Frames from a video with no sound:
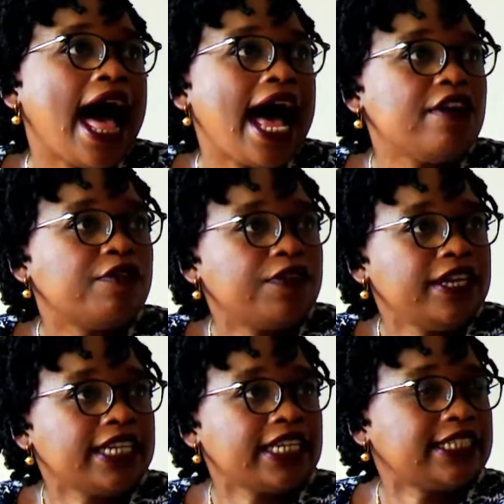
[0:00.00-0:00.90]
I
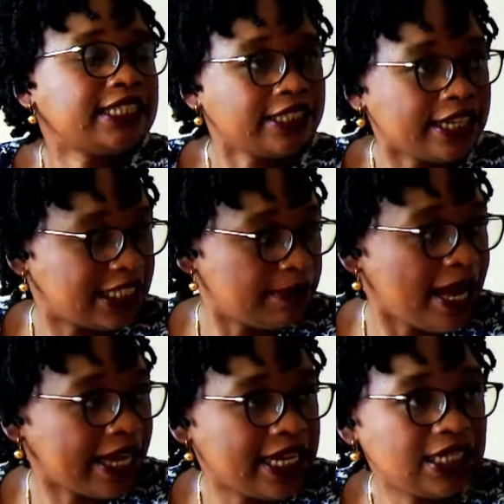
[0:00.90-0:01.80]
think test
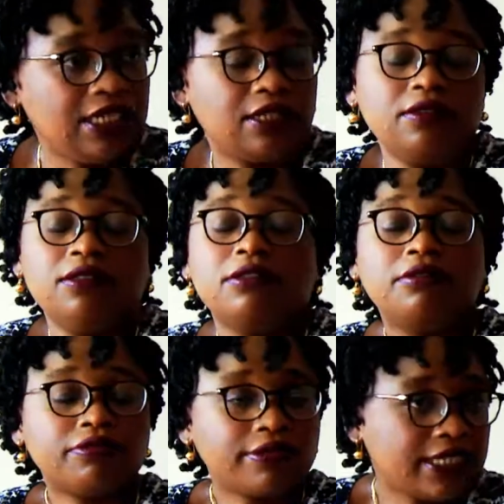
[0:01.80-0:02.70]
market is a
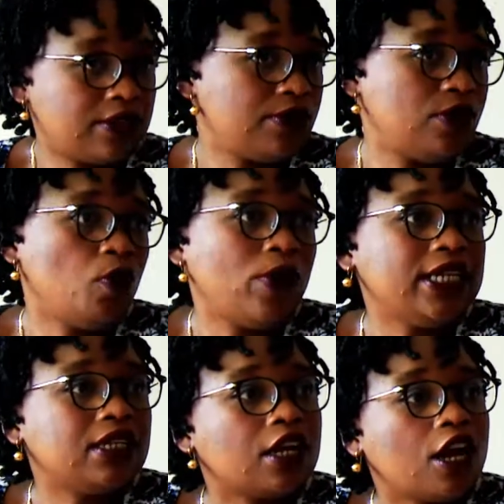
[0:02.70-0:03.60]
great tool when
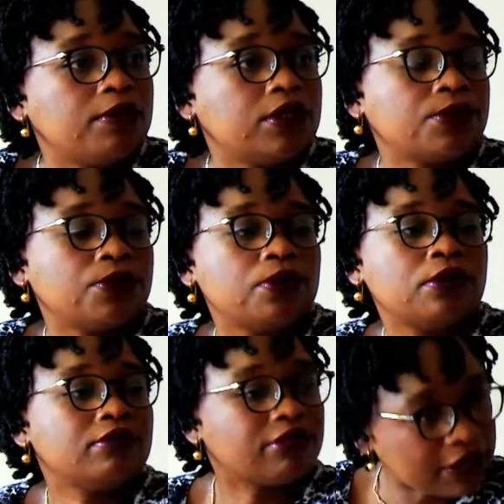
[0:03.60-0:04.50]
it comes
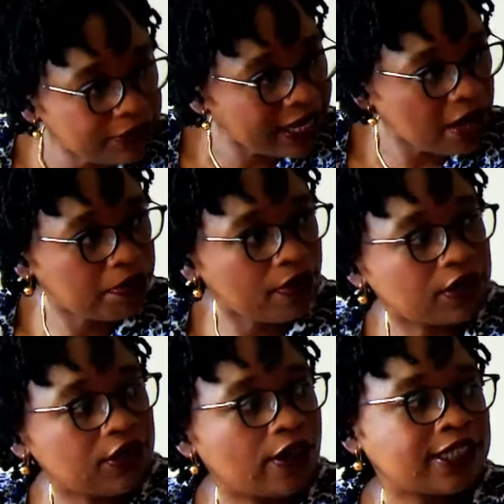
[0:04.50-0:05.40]
to regular
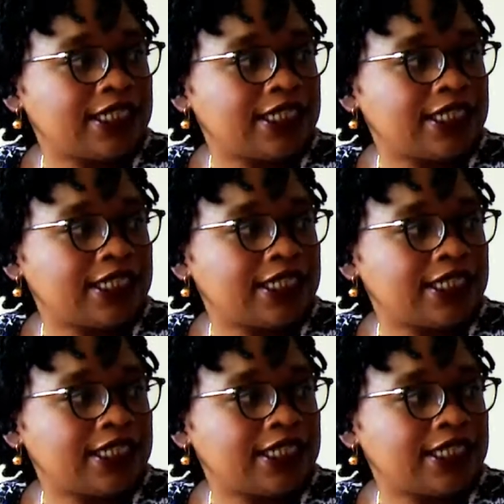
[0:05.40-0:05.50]
products